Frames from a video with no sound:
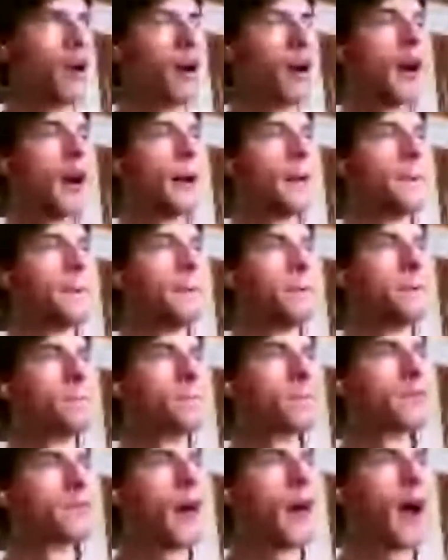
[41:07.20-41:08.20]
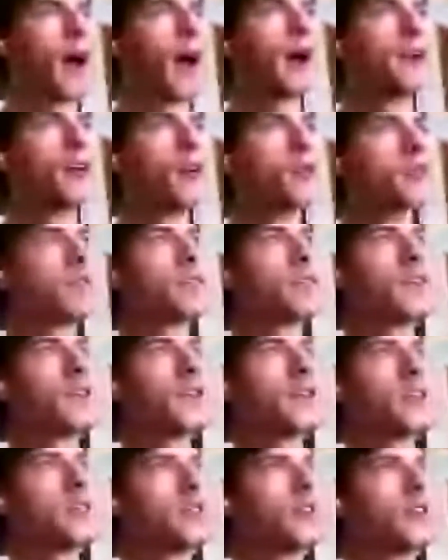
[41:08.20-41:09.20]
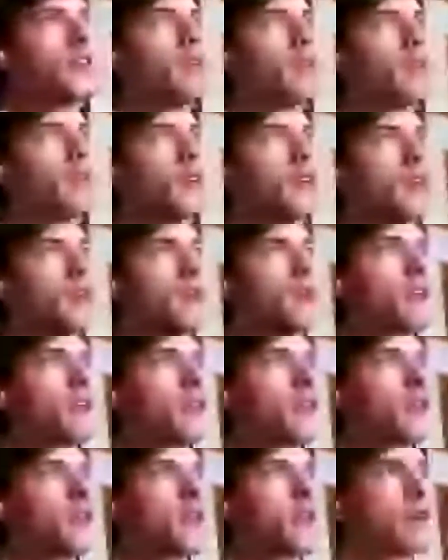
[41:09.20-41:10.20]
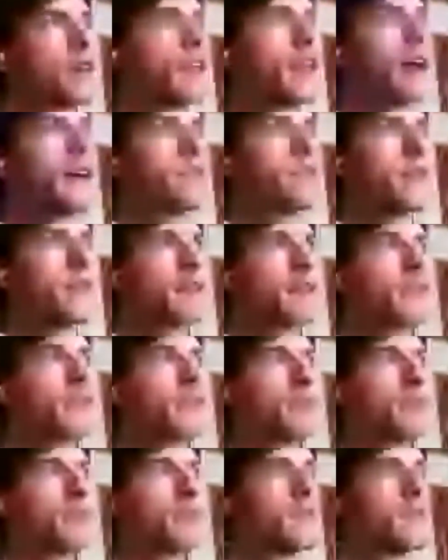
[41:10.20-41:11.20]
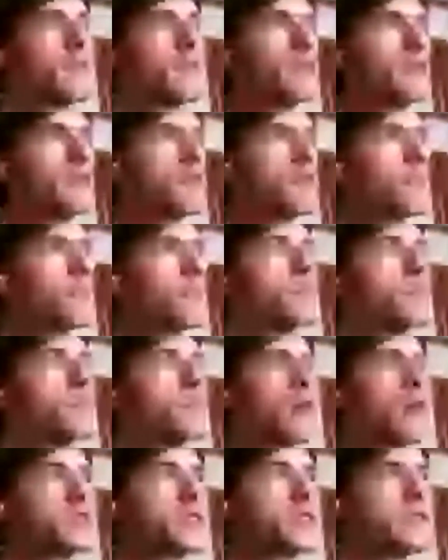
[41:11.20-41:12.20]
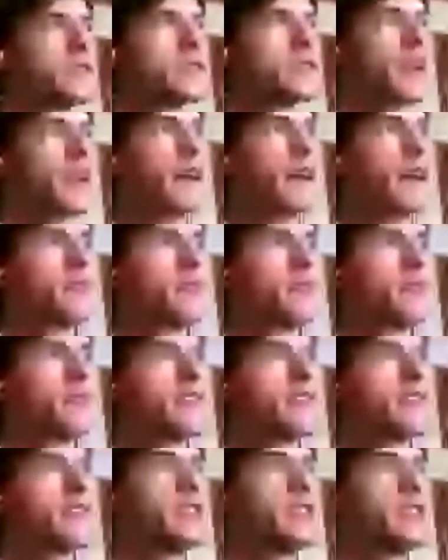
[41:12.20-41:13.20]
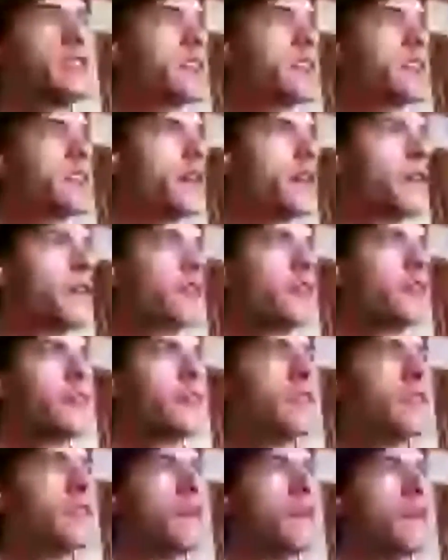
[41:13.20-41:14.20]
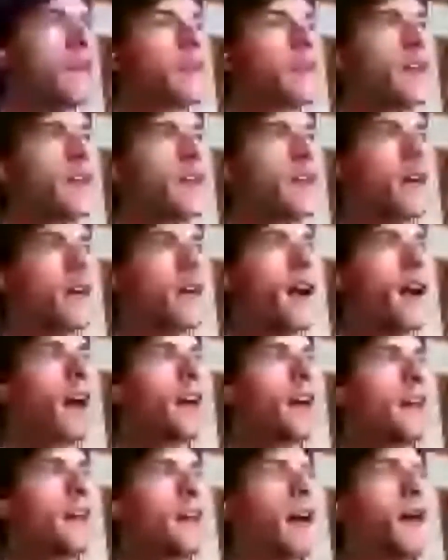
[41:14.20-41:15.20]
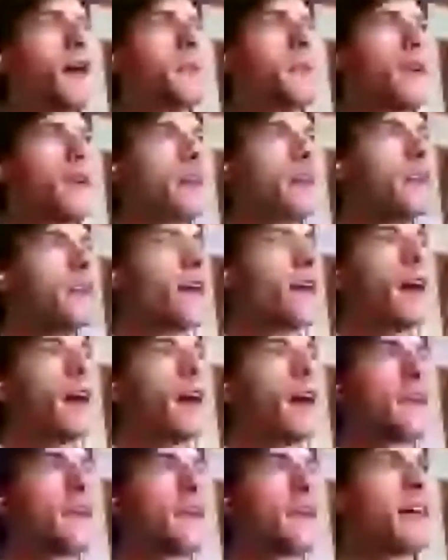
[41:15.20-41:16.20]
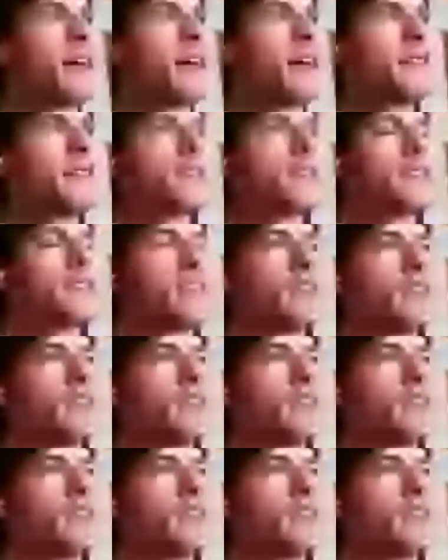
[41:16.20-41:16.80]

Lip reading: I don't see the classic Marxists that teach in a uppity high class